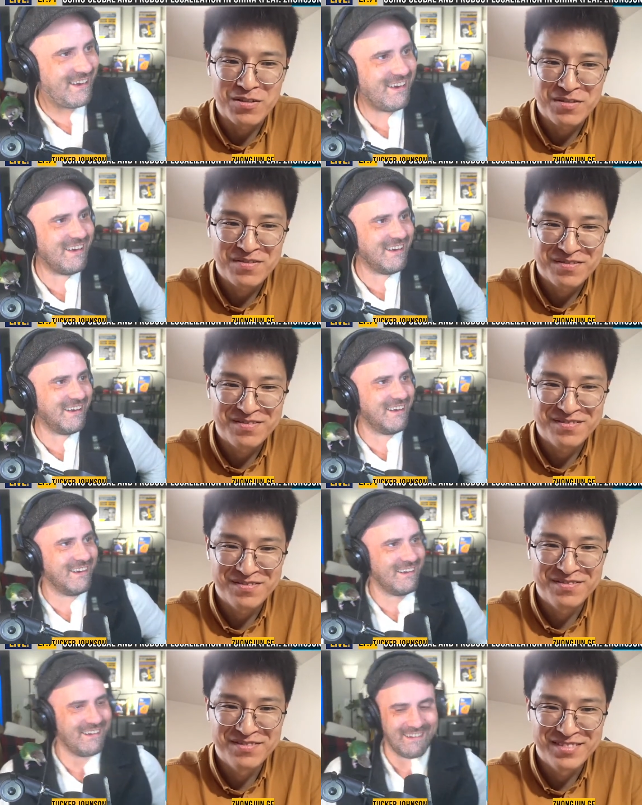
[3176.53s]
Speaker 1: to join
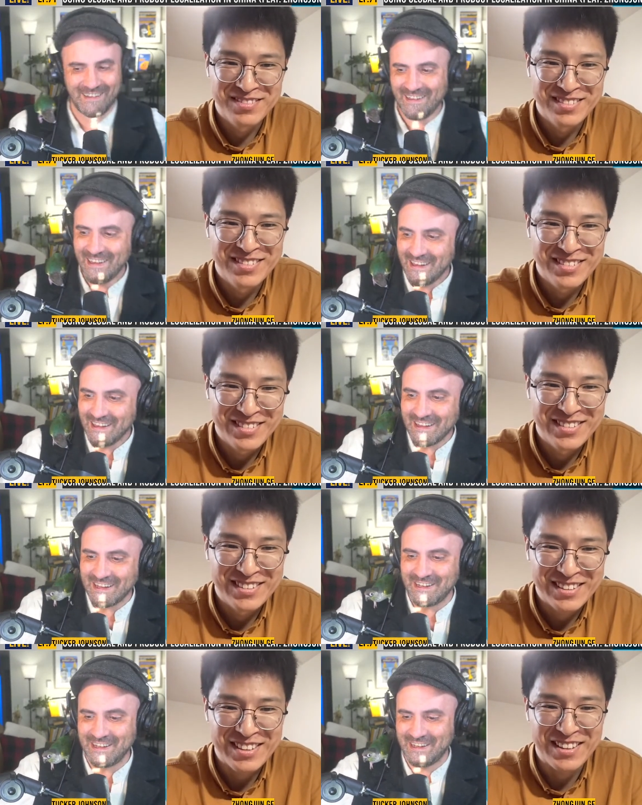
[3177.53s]
you. Any,
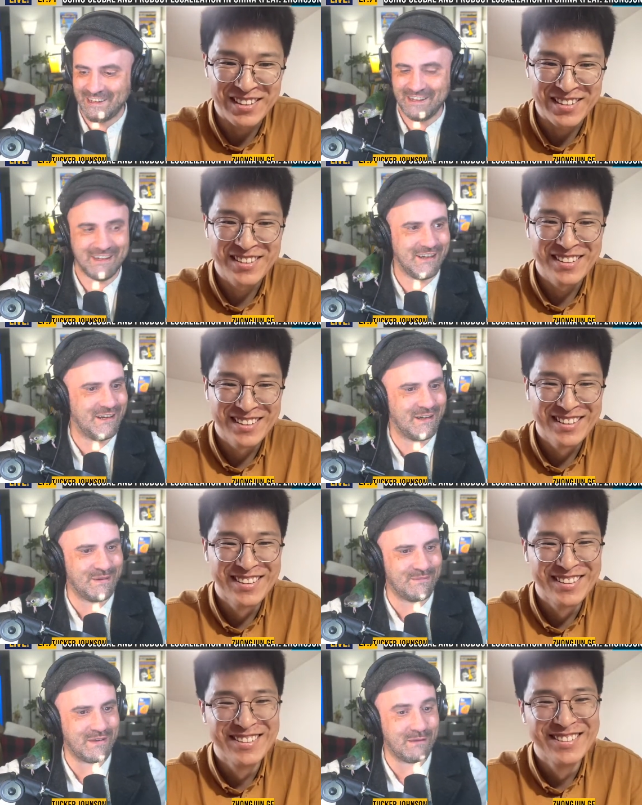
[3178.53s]
any, um,
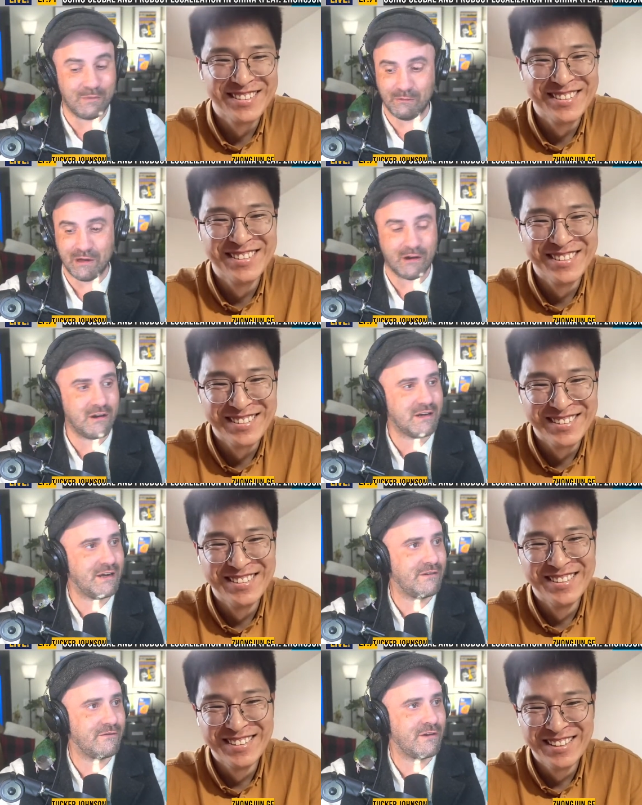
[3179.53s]
yeah. but we are kind of
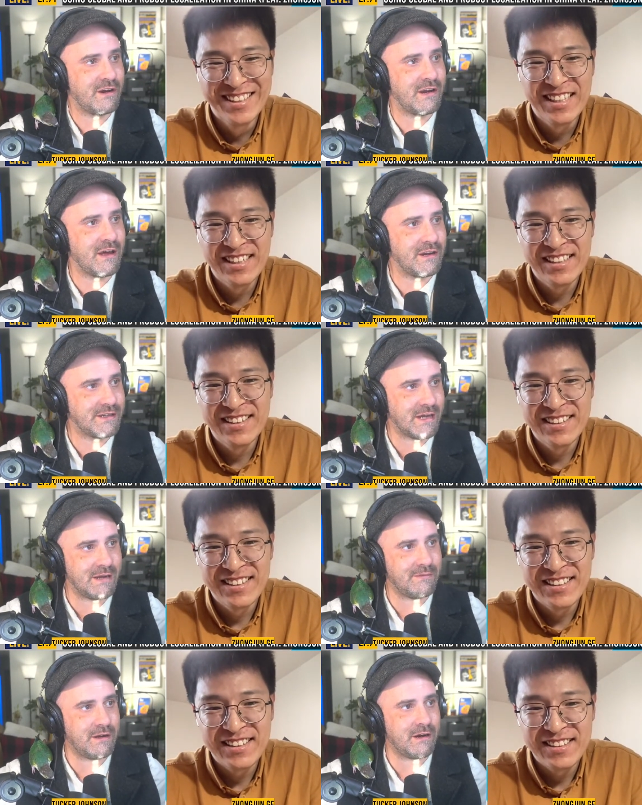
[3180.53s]
running out of time
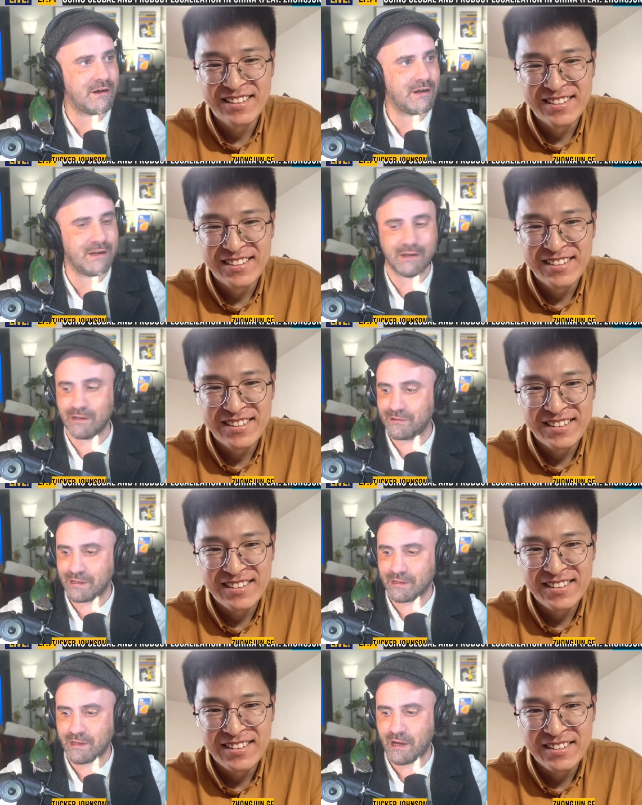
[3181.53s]
here. Any closing
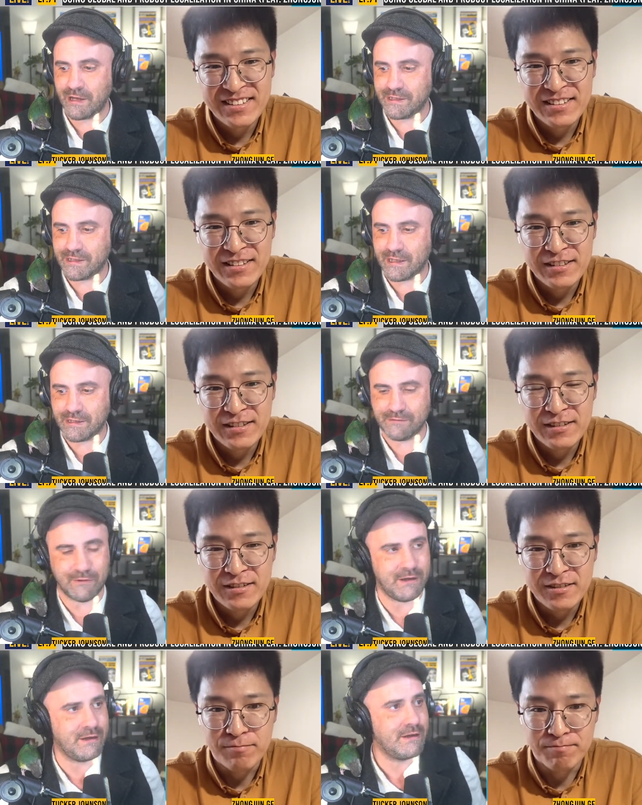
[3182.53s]
thoughts as we